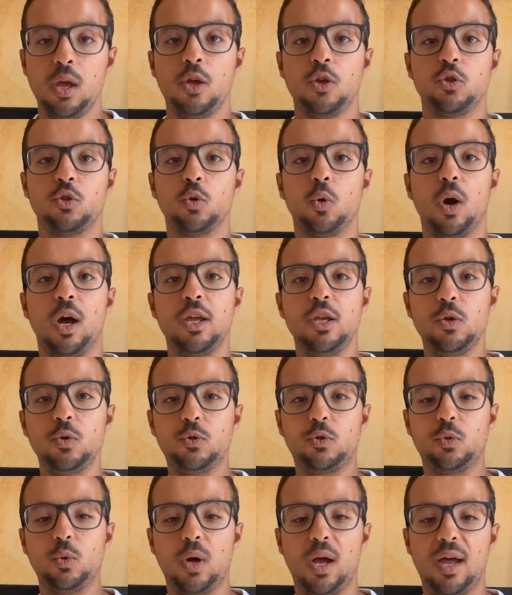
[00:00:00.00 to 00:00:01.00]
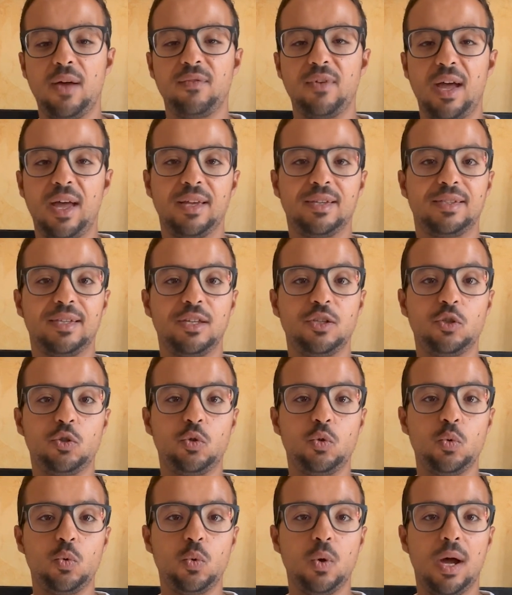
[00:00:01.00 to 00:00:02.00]
So I used to have access
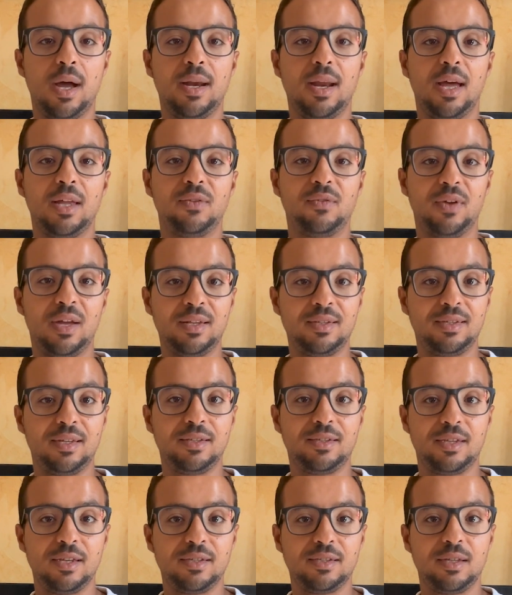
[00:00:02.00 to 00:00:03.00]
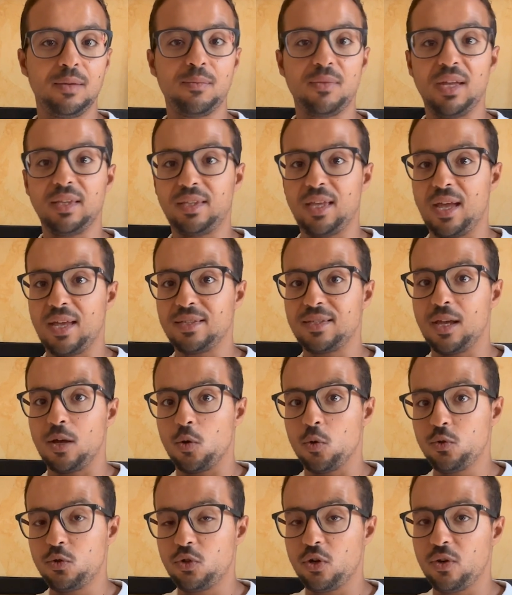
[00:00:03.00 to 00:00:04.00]
to an advanced system that has a
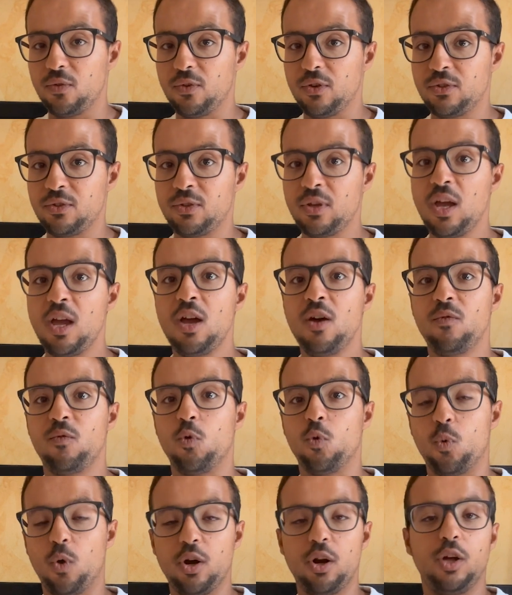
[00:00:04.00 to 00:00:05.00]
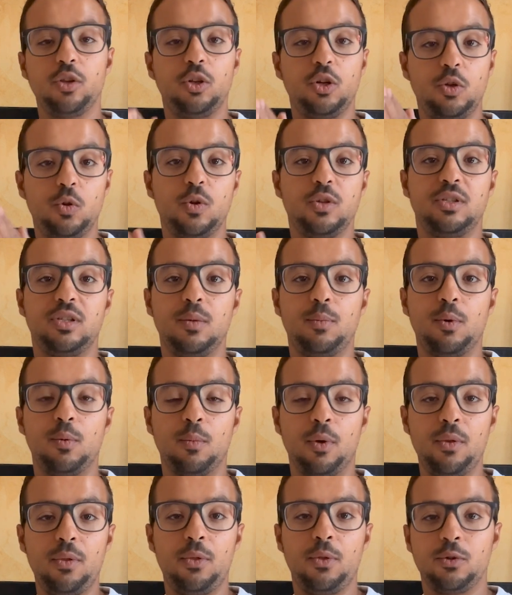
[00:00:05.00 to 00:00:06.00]
good service for 100 USD per
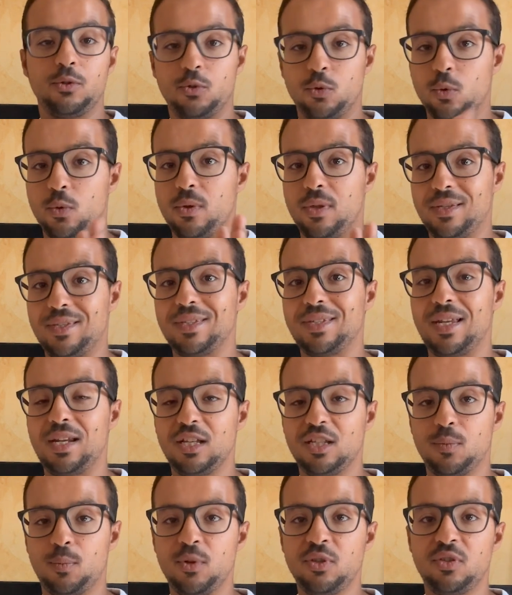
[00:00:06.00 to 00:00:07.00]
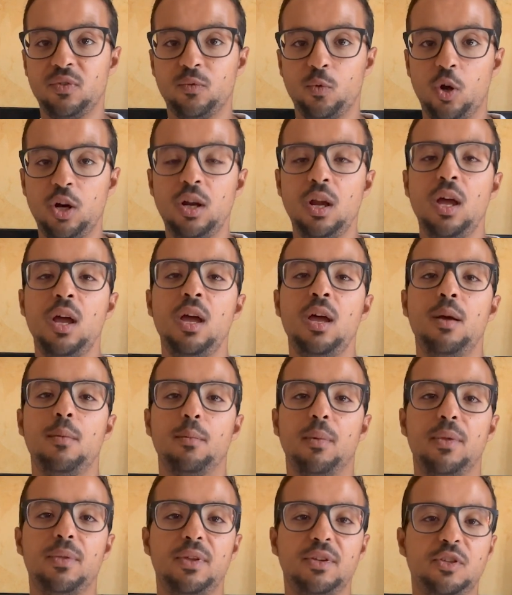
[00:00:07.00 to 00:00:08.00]
month. So this is an expensive one,
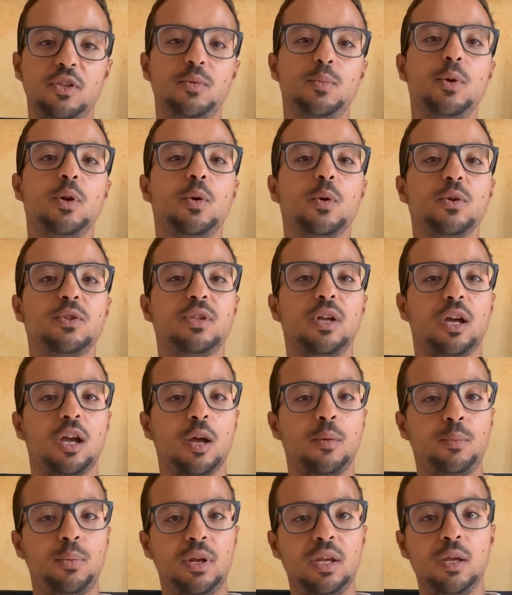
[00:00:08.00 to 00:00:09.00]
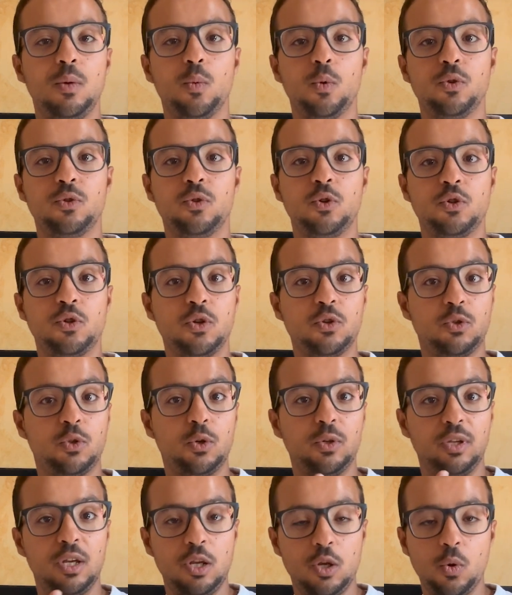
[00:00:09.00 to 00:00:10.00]
but this is because the company was
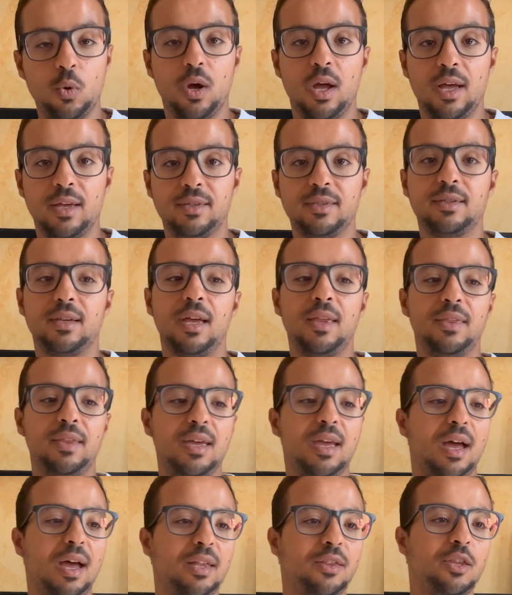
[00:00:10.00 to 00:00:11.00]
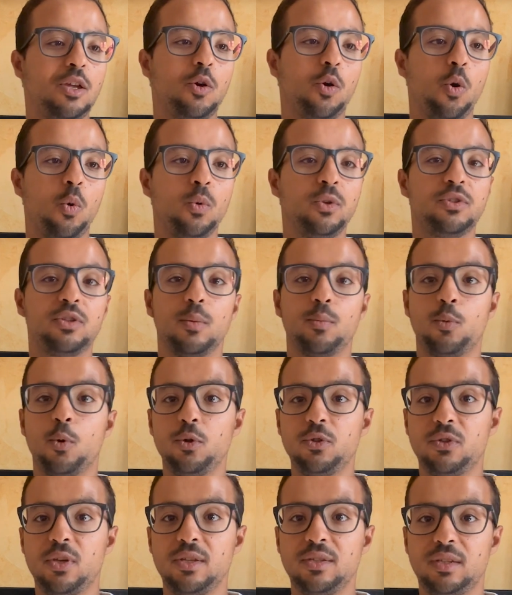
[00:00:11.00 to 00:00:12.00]
registered in US and they had their own
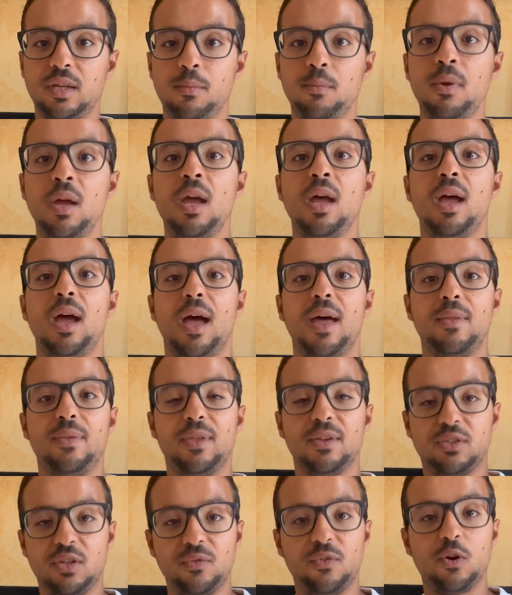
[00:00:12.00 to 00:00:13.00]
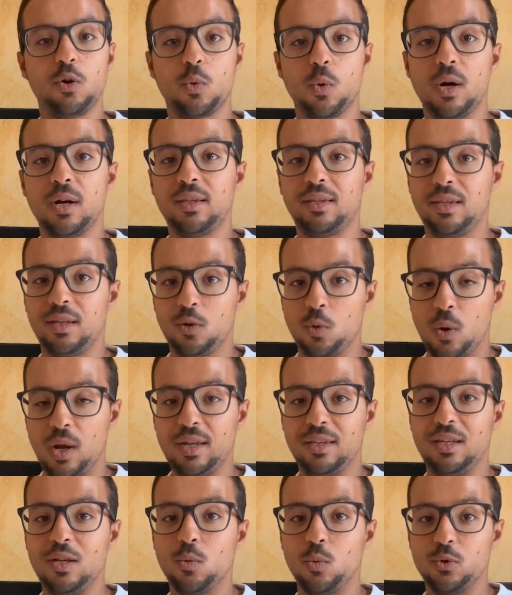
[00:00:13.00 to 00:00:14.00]
support system and the server
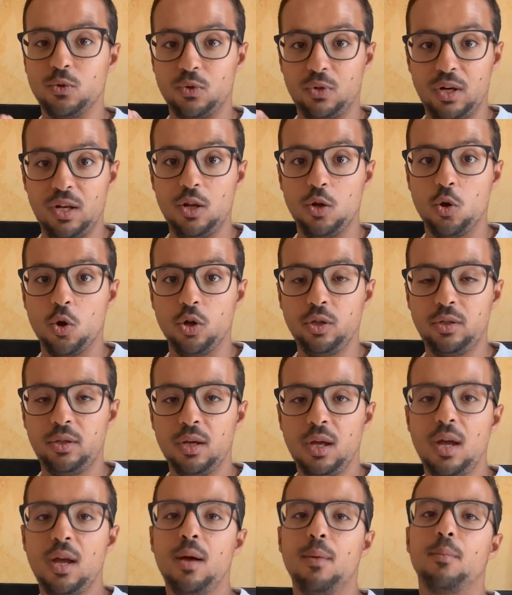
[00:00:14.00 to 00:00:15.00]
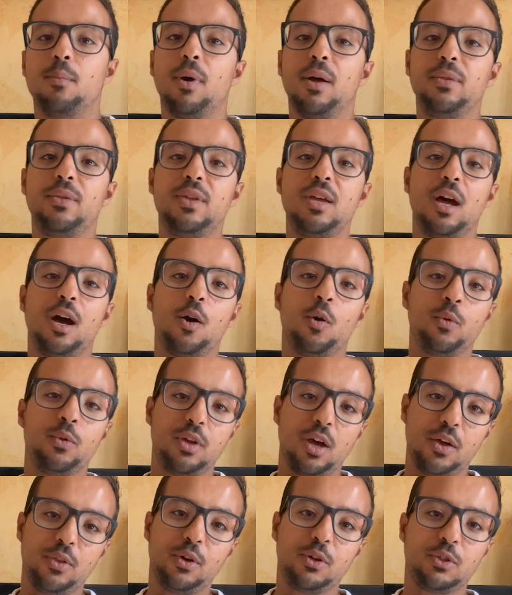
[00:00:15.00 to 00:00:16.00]
quality was really good. But the, on
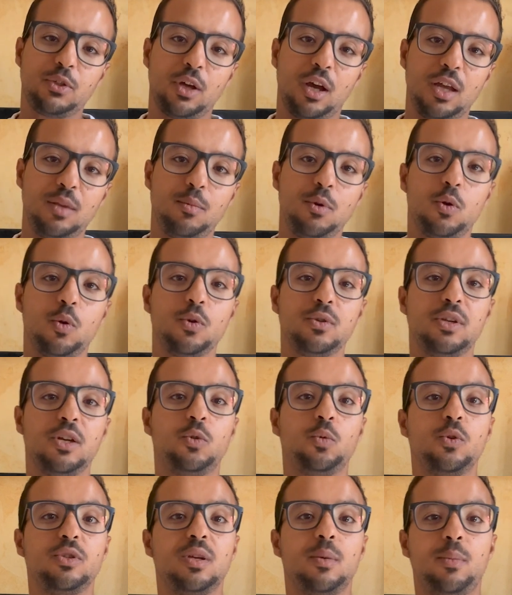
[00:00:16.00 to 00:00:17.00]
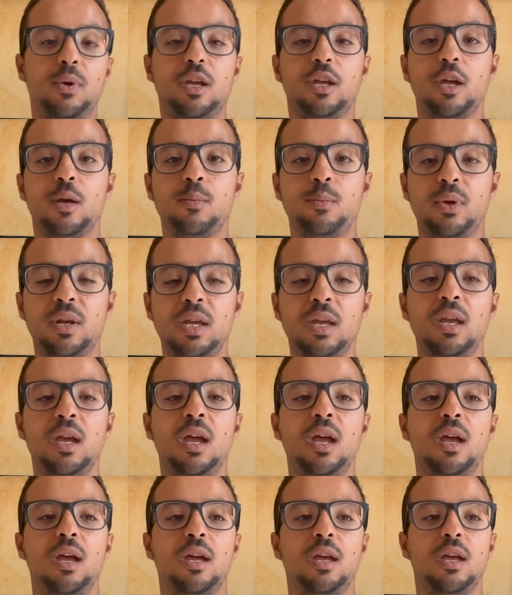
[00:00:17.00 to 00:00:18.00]
the other side, because it was a big company,
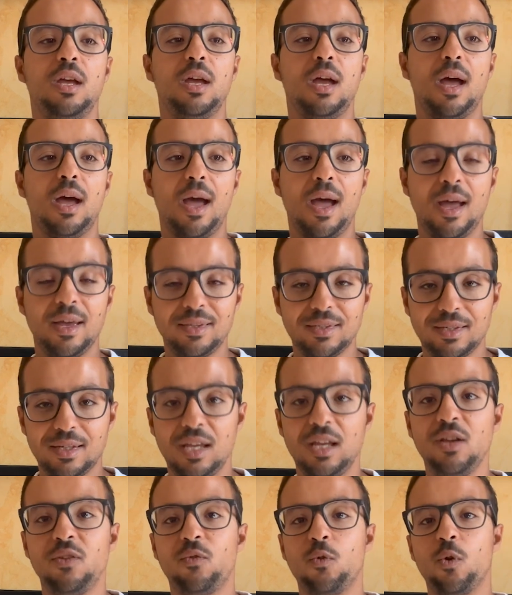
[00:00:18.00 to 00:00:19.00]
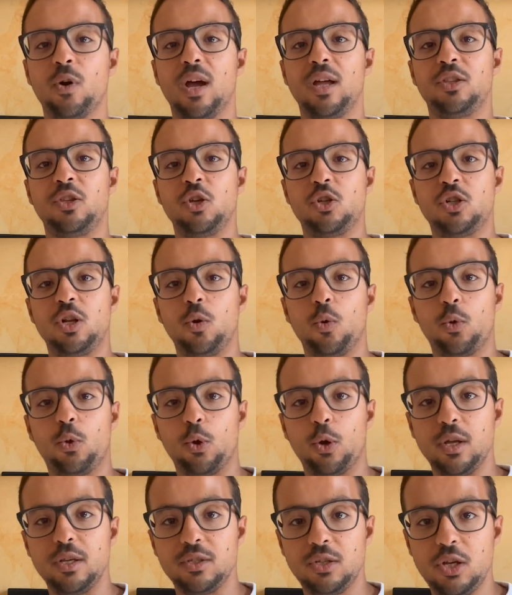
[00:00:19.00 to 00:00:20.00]
asking for additional
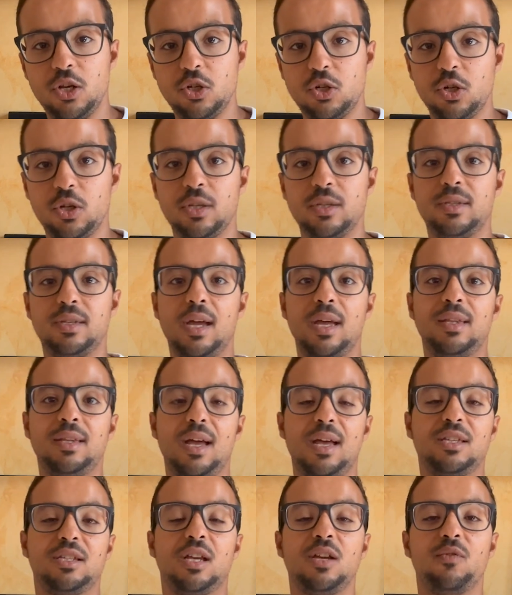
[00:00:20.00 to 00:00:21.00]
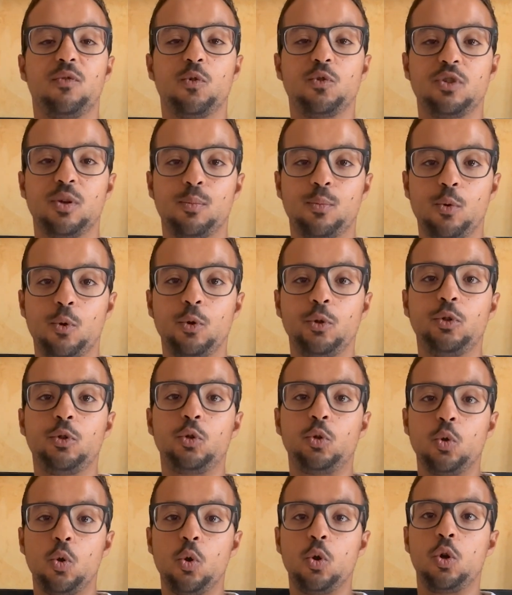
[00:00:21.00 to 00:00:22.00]
authorizations and asking for support
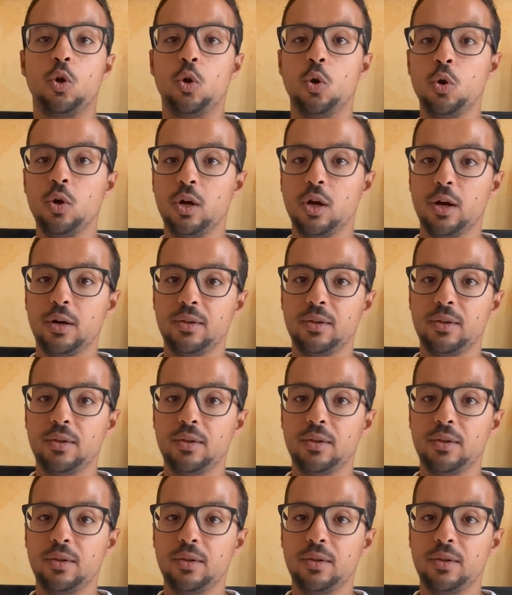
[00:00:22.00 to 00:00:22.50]
took longer